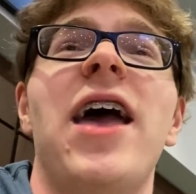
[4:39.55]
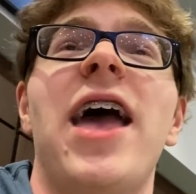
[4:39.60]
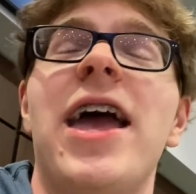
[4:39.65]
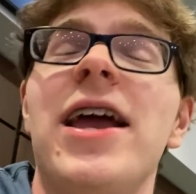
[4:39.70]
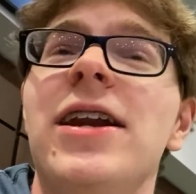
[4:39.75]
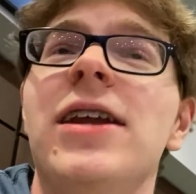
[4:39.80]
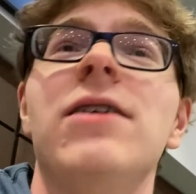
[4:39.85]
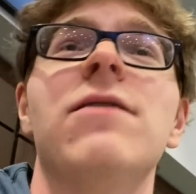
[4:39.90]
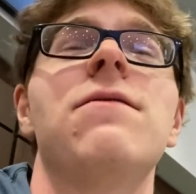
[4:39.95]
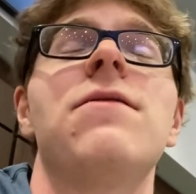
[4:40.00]

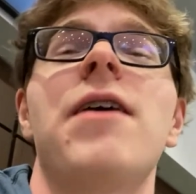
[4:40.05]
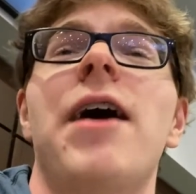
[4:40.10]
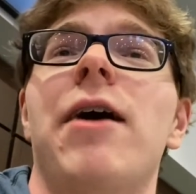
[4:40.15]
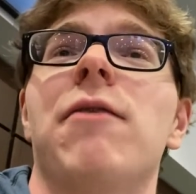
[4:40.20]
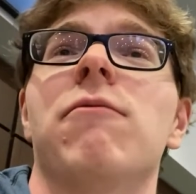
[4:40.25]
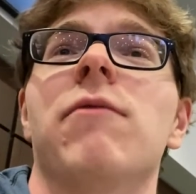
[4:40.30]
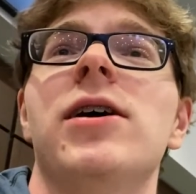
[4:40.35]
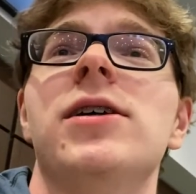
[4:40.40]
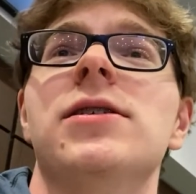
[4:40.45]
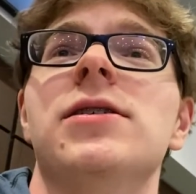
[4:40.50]
any of
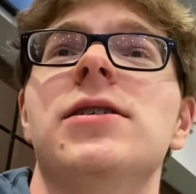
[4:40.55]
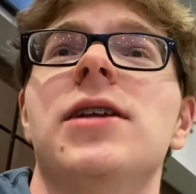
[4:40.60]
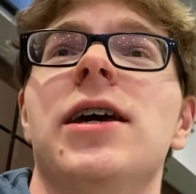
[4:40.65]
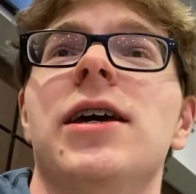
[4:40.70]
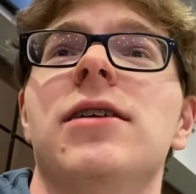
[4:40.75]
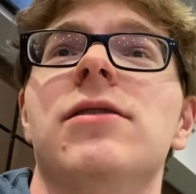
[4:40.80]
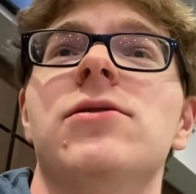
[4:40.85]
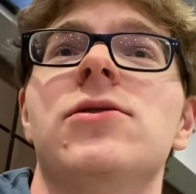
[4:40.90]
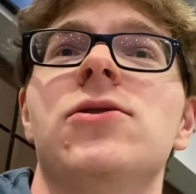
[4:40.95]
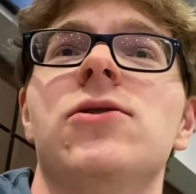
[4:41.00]
that
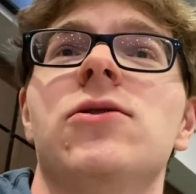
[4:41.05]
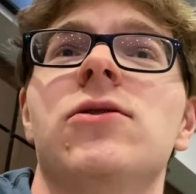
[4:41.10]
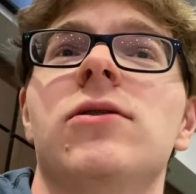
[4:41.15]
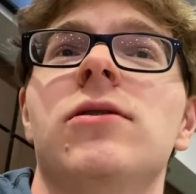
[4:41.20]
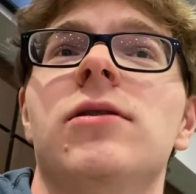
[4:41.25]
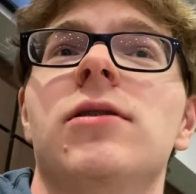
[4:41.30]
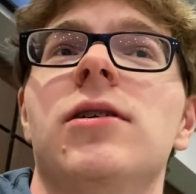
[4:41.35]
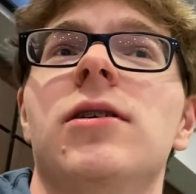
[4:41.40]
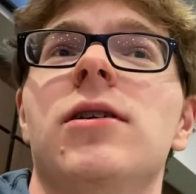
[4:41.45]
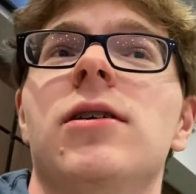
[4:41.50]
resonates,
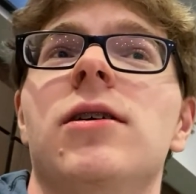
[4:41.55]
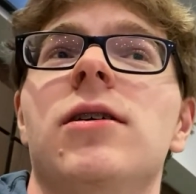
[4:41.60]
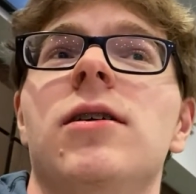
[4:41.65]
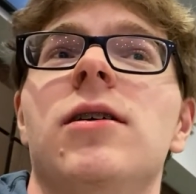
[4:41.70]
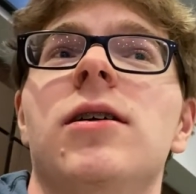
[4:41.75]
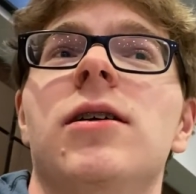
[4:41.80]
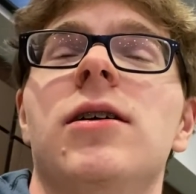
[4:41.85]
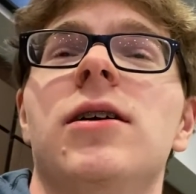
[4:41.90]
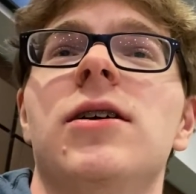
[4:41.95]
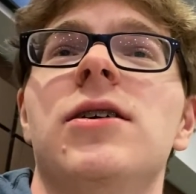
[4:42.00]

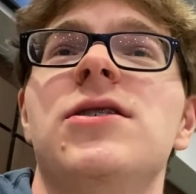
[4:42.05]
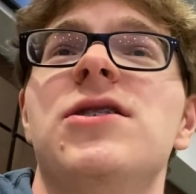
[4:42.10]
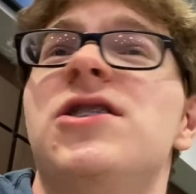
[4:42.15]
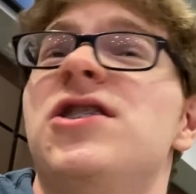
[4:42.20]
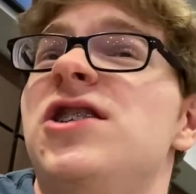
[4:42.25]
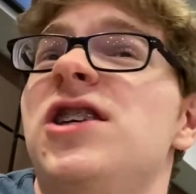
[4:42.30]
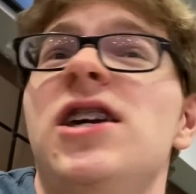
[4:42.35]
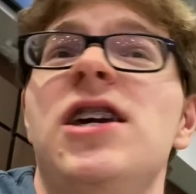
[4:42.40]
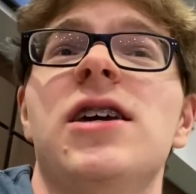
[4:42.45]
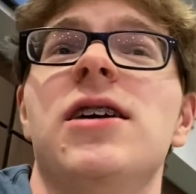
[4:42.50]

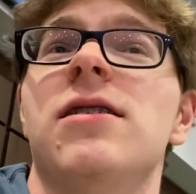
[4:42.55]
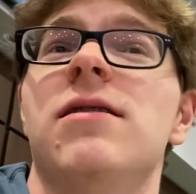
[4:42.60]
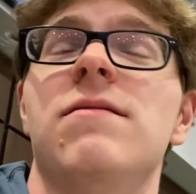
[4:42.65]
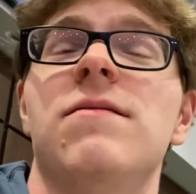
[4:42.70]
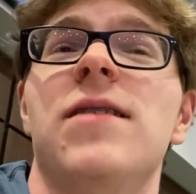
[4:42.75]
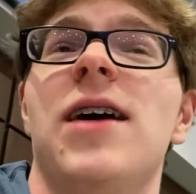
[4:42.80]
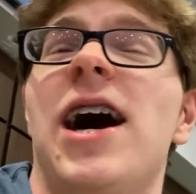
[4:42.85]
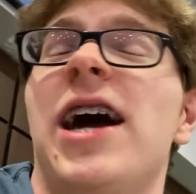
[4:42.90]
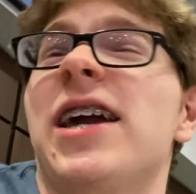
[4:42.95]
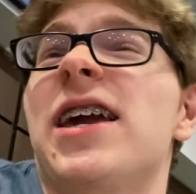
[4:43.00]
see it,
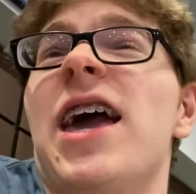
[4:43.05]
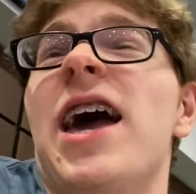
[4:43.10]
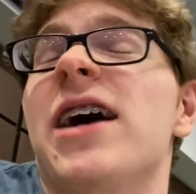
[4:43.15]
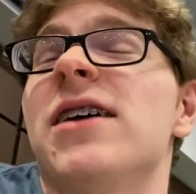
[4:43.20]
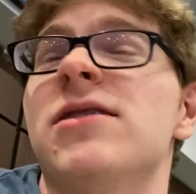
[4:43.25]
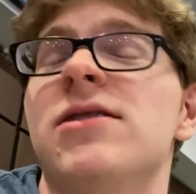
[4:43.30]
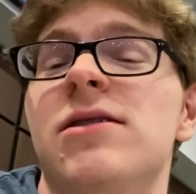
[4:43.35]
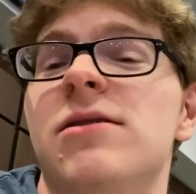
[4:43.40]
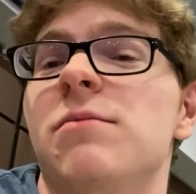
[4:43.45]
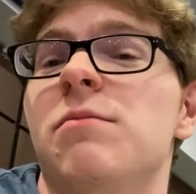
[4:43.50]
I
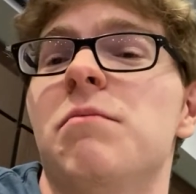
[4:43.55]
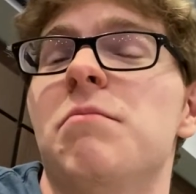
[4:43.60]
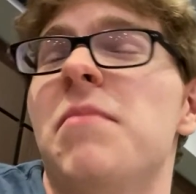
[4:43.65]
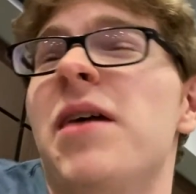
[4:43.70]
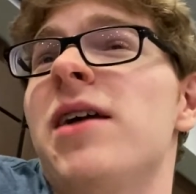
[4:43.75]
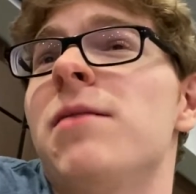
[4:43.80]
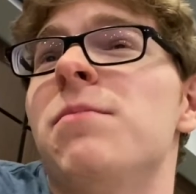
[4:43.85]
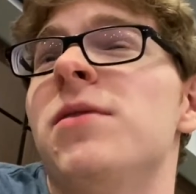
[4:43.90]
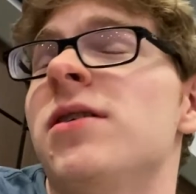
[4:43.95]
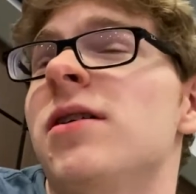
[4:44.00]
guess,
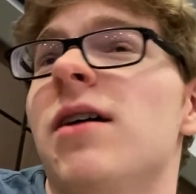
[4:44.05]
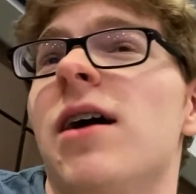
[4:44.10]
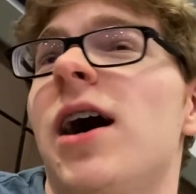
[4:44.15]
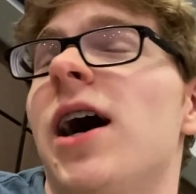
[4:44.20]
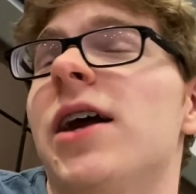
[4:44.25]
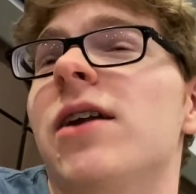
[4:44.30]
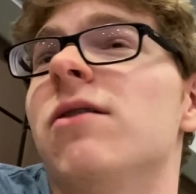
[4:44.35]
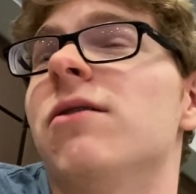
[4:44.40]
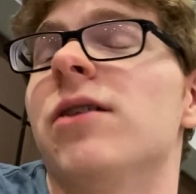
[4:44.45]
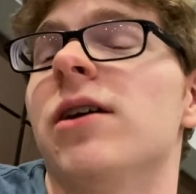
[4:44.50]
maybe,
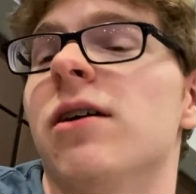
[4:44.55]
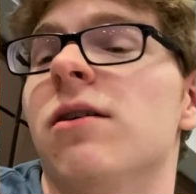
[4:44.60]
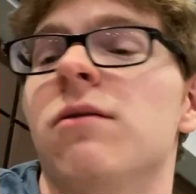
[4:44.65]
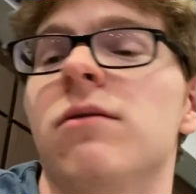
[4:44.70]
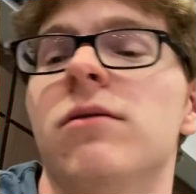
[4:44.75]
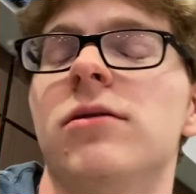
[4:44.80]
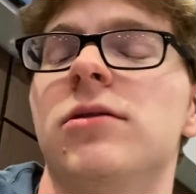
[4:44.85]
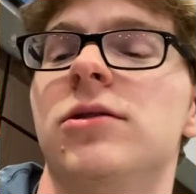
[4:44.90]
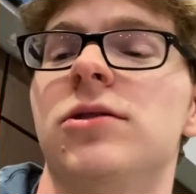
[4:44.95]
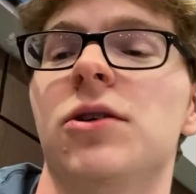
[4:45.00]
I don't know,